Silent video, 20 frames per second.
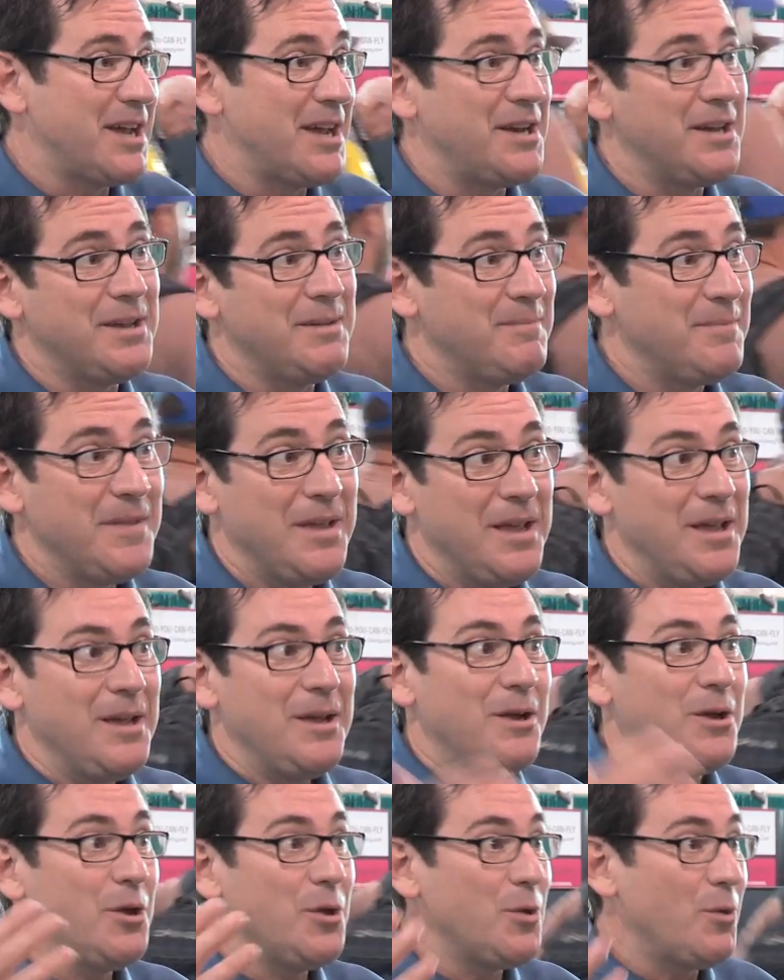kind of
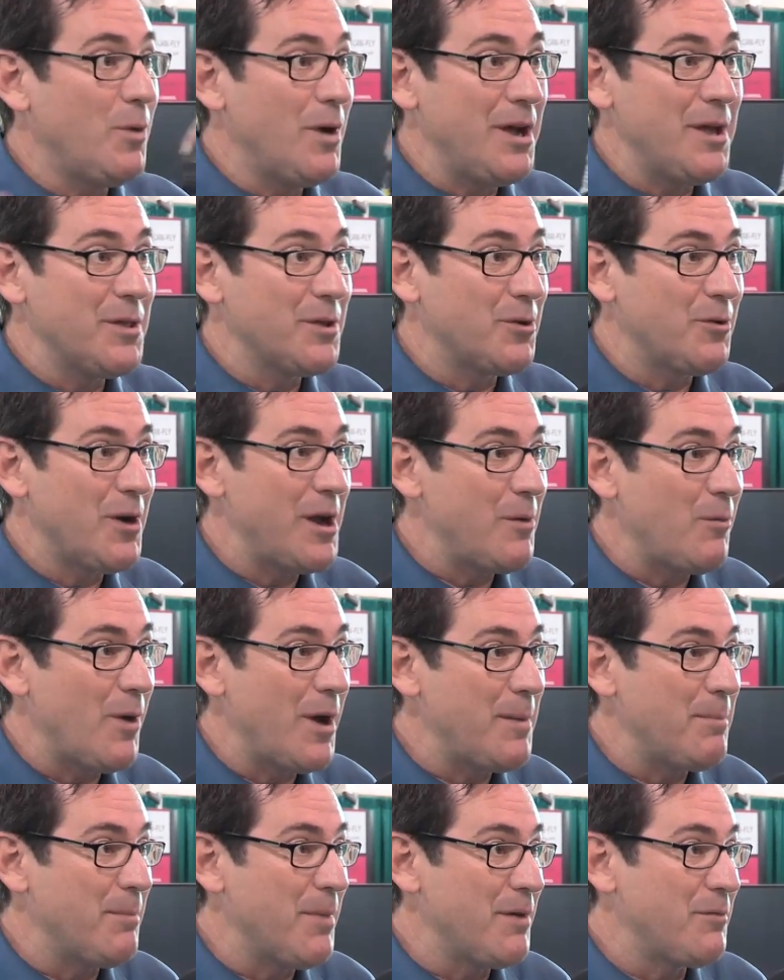go the way of the great
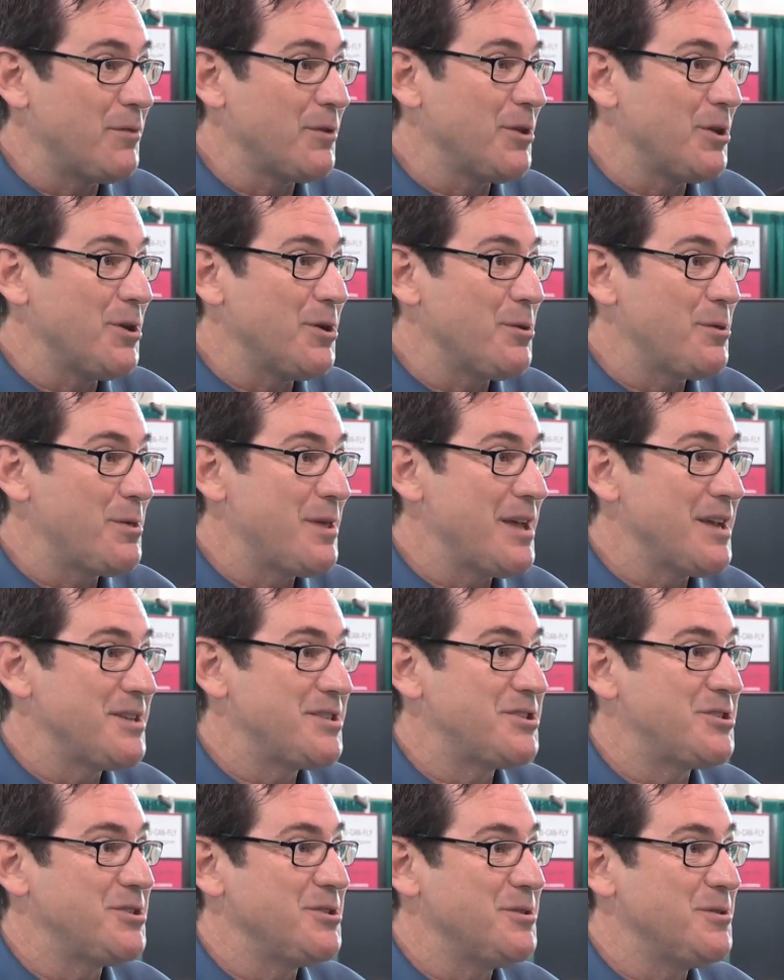white buffalo
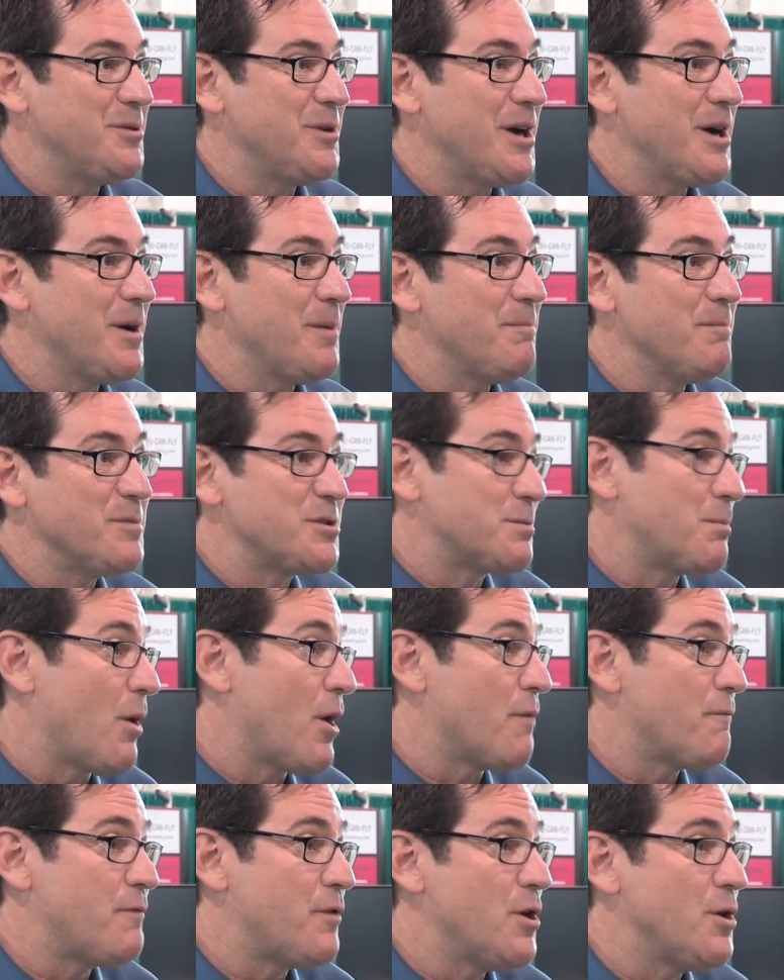thanks to uh,
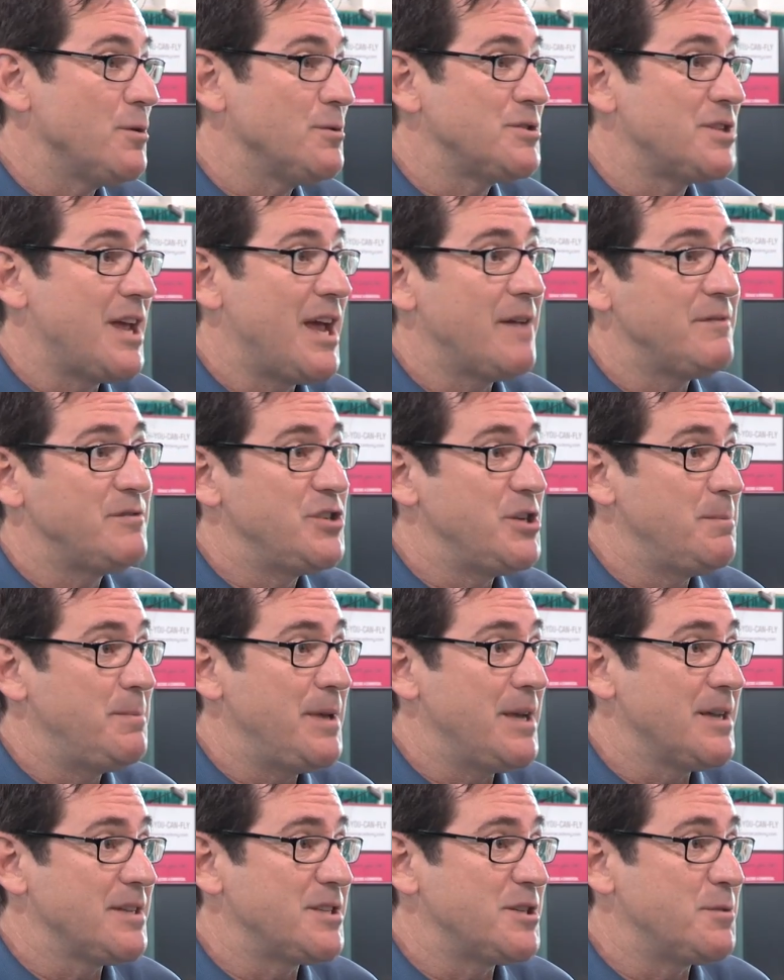smartphones that have G
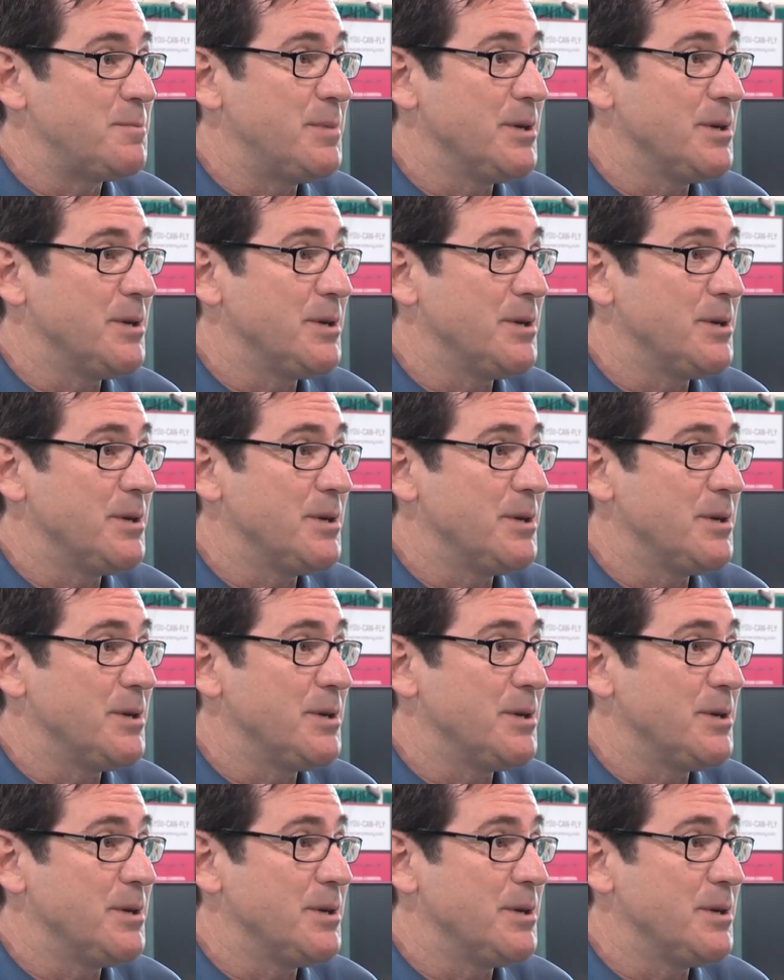P Ss